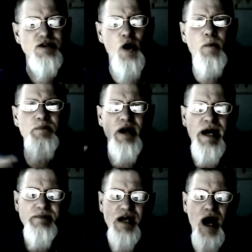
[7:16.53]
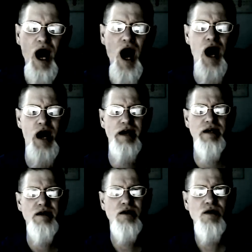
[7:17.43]
Don't blame
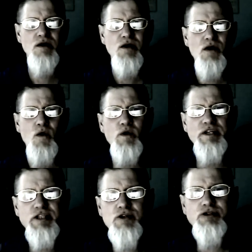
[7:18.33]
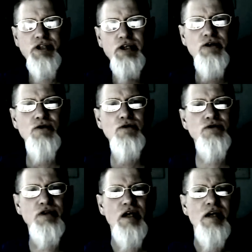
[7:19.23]
God when you
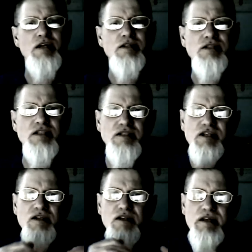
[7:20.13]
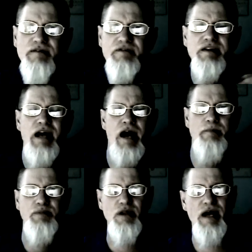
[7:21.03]
choose to, to live in
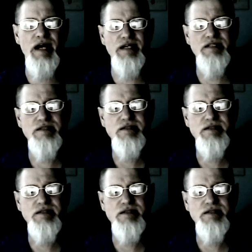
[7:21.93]
that place.